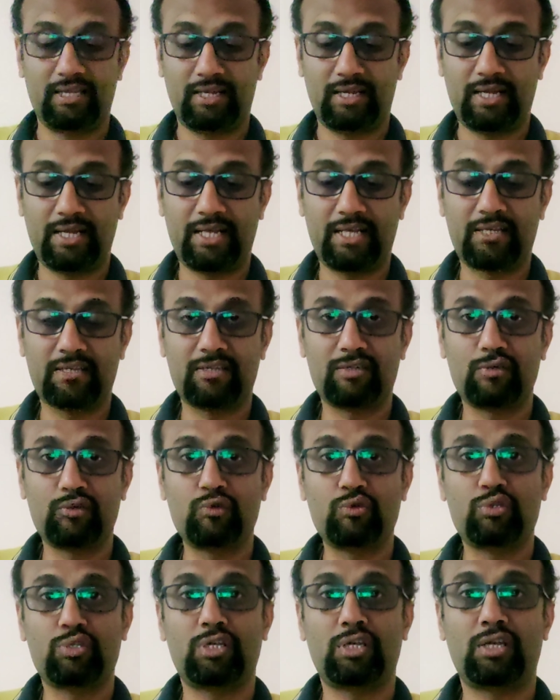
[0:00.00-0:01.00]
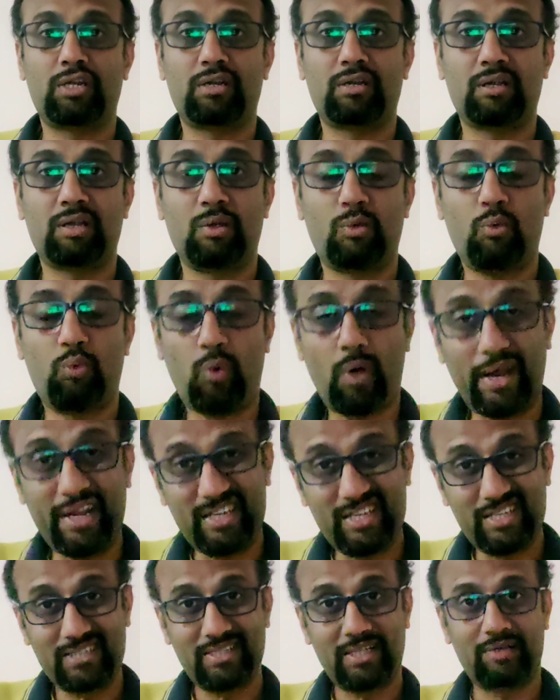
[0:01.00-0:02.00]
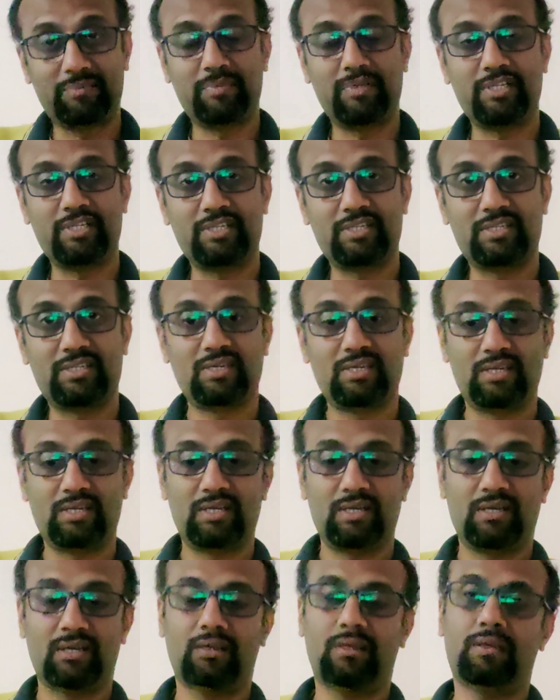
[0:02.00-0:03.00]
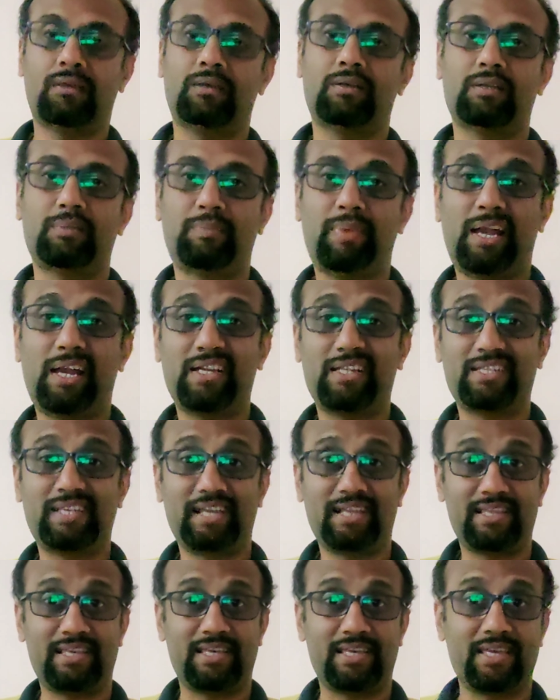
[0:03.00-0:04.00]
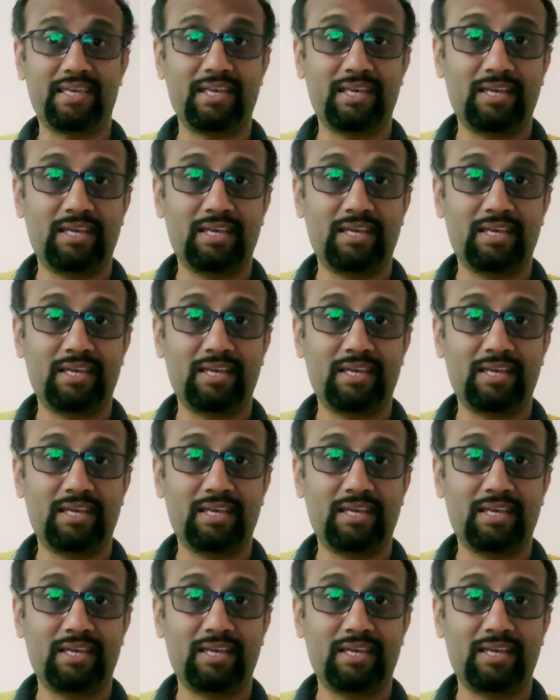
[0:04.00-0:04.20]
Like roots are white, that means the plant is healthy.